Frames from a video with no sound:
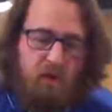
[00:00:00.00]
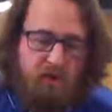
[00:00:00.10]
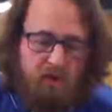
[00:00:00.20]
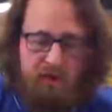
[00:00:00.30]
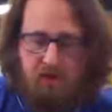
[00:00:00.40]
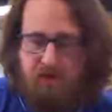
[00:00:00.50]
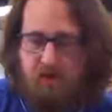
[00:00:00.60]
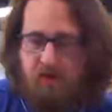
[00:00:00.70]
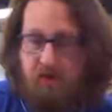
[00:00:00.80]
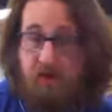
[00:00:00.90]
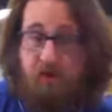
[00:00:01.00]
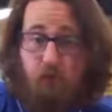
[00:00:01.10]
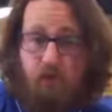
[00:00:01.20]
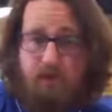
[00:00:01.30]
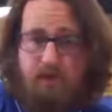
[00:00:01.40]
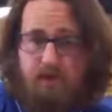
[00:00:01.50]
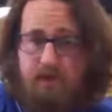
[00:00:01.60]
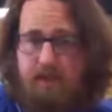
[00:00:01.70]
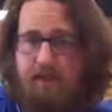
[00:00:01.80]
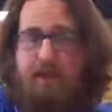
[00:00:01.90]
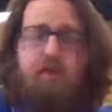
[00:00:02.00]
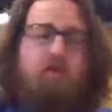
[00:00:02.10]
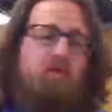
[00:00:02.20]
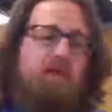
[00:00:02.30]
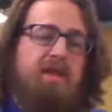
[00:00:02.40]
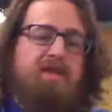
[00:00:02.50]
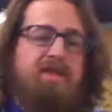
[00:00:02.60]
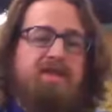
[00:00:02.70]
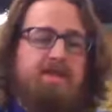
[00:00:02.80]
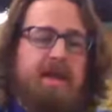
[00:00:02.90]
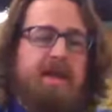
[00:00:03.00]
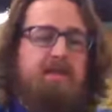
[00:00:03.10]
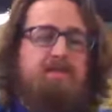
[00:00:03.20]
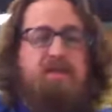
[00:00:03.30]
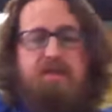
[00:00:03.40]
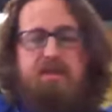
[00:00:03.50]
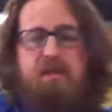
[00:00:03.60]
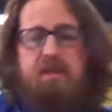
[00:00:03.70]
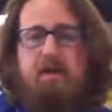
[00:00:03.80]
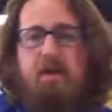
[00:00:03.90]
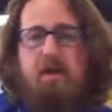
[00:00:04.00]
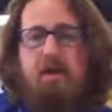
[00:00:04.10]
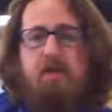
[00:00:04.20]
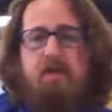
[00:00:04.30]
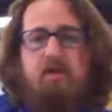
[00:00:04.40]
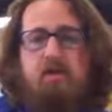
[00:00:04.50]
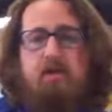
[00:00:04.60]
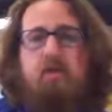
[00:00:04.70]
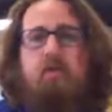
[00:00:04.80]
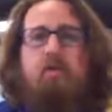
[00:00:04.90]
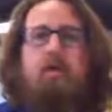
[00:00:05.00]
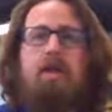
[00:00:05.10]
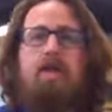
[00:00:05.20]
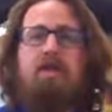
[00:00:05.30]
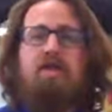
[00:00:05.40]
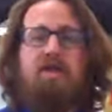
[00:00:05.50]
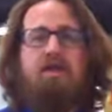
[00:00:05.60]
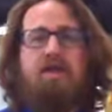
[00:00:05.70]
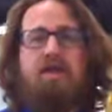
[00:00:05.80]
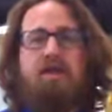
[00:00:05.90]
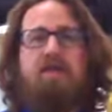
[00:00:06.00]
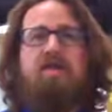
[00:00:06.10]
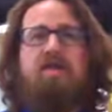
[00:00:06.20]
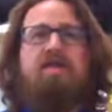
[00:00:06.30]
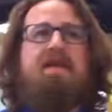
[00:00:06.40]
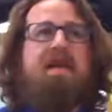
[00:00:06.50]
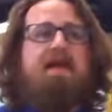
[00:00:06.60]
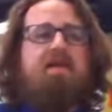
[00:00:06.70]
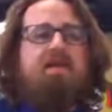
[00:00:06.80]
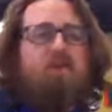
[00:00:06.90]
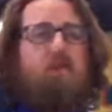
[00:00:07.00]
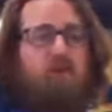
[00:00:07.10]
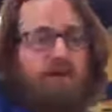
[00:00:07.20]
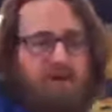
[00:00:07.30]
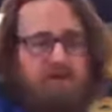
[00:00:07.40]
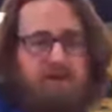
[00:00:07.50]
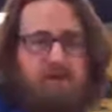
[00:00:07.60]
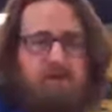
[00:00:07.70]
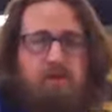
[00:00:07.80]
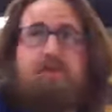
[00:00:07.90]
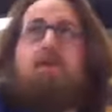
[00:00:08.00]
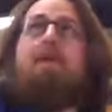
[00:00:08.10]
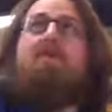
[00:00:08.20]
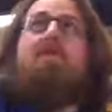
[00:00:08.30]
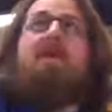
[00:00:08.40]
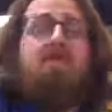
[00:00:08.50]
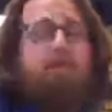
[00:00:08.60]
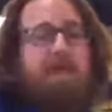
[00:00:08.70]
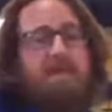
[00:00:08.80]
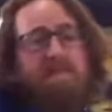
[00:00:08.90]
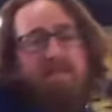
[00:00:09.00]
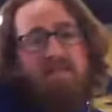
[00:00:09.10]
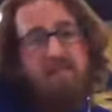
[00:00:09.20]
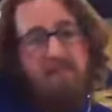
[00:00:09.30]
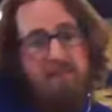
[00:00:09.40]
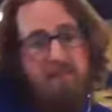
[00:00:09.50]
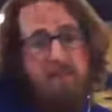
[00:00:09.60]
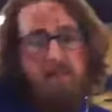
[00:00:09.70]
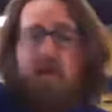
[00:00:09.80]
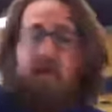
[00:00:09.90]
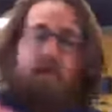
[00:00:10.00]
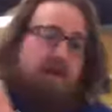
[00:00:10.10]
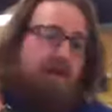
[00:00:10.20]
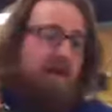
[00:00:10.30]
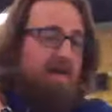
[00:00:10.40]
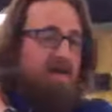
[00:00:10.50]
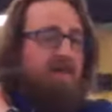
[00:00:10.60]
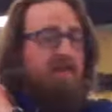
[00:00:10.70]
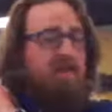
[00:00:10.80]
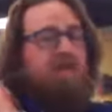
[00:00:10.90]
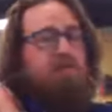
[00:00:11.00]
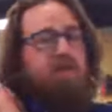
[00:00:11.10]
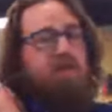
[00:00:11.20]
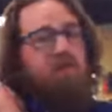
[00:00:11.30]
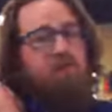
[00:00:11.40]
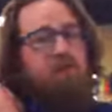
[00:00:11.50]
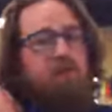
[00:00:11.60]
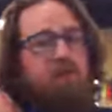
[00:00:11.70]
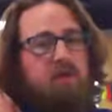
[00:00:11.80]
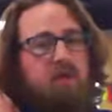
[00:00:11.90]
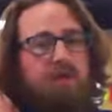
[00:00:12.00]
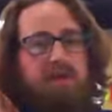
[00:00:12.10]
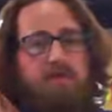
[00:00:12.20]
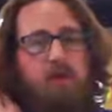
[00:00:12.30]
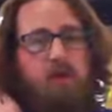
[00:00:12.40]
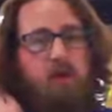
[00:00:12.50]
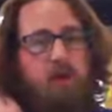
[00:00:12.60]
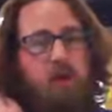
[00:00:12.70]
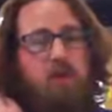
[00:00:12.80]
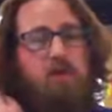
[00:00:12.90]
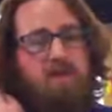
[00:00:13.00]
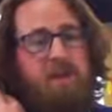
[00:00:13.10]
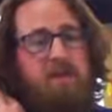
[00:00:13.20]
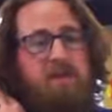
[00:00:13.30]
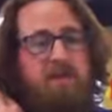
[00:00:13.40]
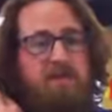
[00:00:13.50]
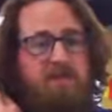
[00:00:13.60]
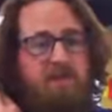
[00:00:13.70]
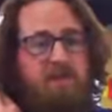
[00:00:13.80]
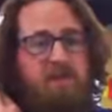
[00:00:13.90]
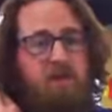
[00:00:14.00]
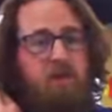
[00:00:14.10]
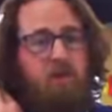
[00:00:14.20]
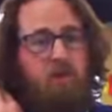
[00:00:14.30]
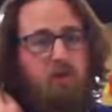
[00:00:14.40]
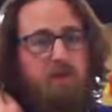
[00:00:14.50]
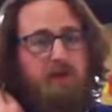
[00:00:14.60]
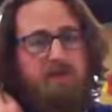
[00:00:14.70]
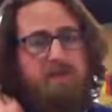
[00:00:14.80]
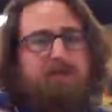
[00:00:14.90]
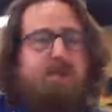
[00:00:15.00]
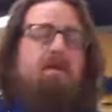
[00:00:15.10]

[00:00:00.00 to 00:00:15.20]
We also want to avoid any really sustained position. So we generally think of this as overhead. So people who have to paint ceilings, you're going to have a lot of issues with that shoulder if your arm is up in this position a whole lot.